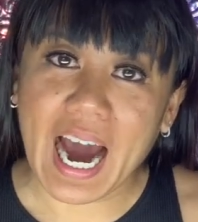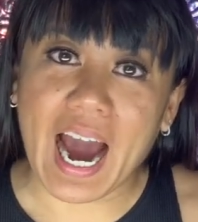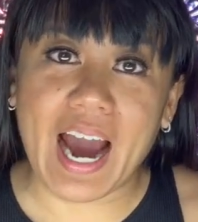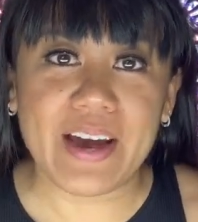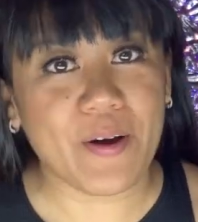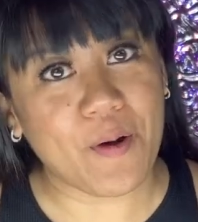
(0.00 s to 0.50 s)

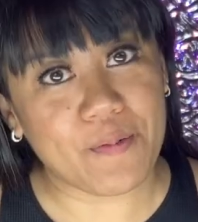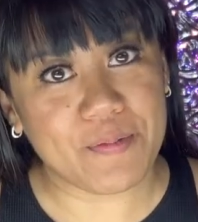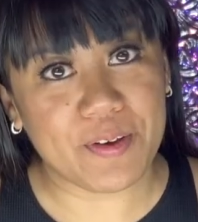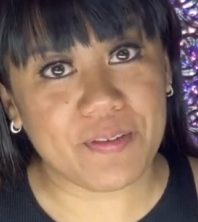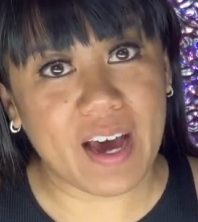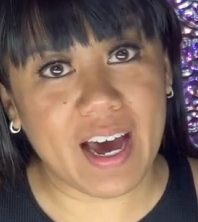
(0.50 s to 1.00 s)
I hope
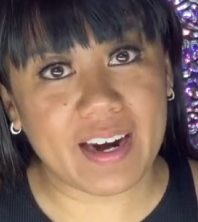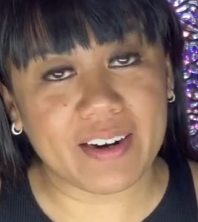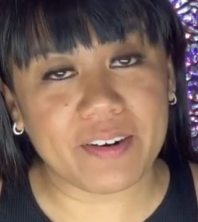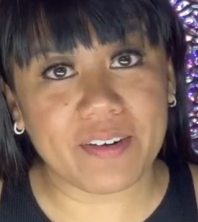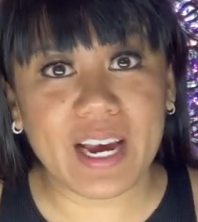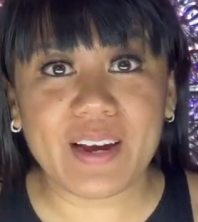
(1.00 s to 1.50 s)
you've had a
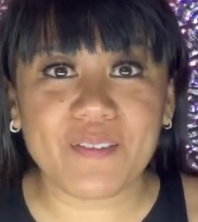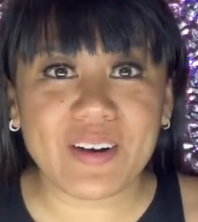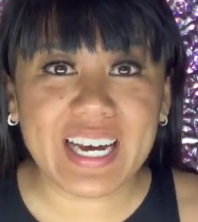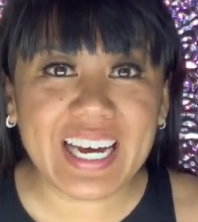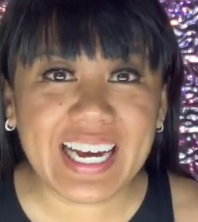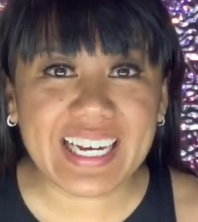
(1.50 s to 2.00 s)
great
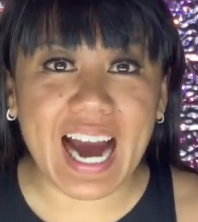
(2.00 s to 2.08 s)
week.